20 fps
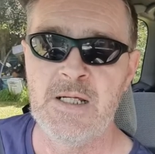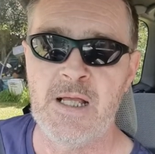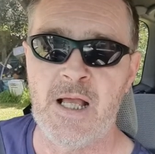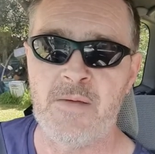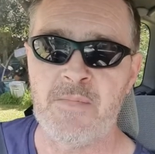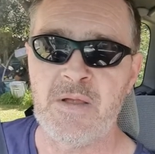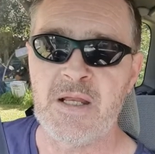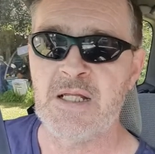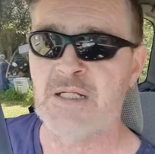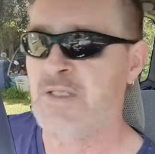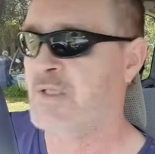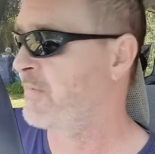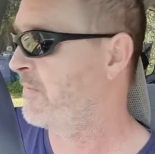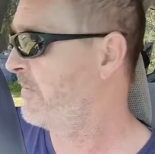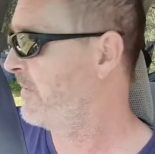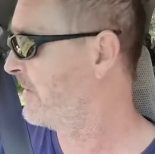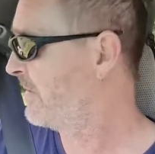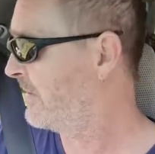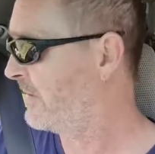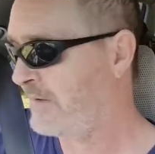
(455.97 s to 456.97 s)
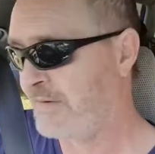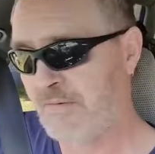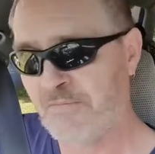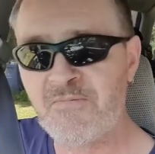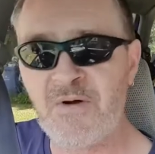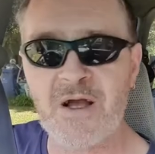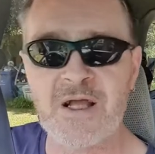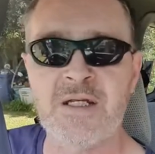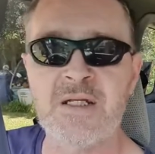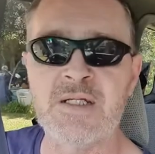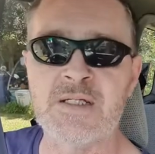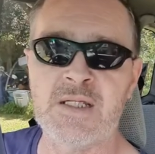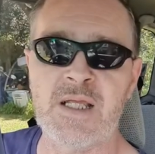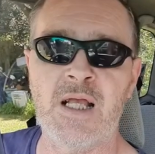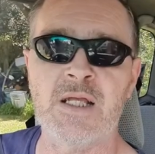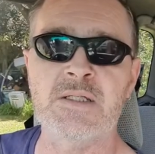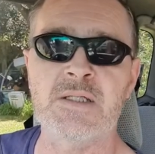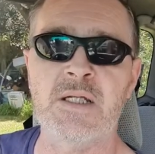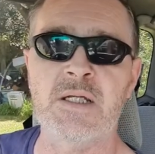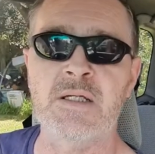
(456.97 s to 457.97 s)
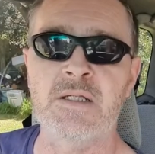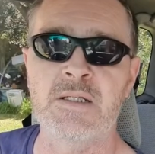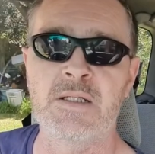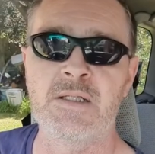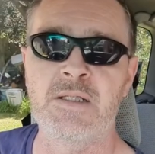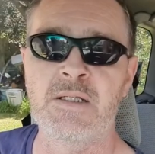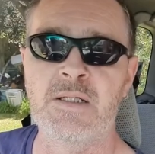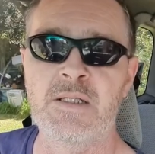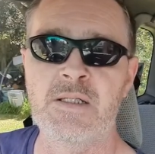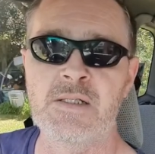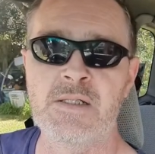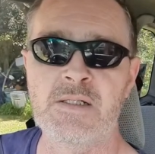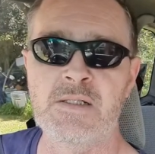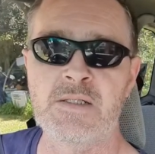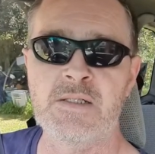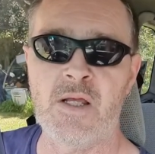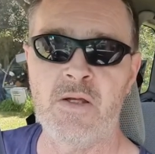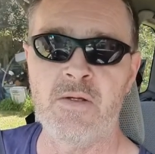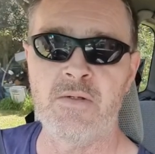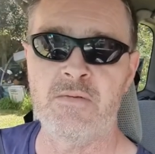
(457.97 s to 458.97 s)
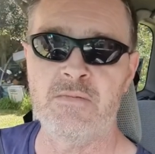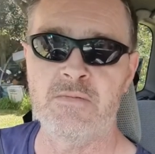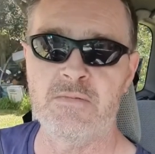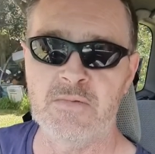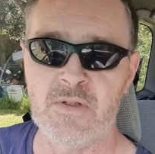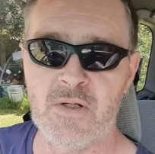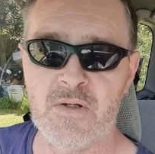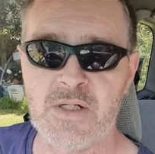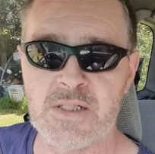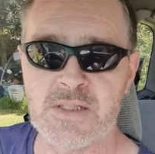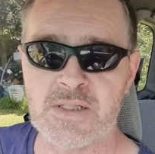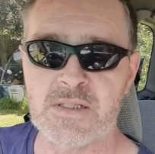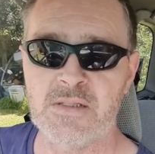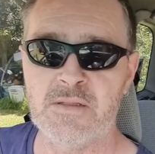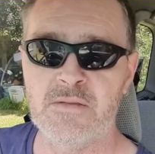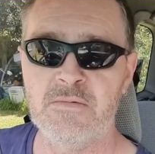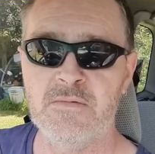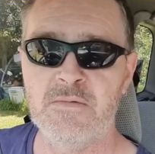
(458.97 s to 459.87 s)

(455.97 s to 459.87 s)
I mean, it's fucking disgusting. So, guys,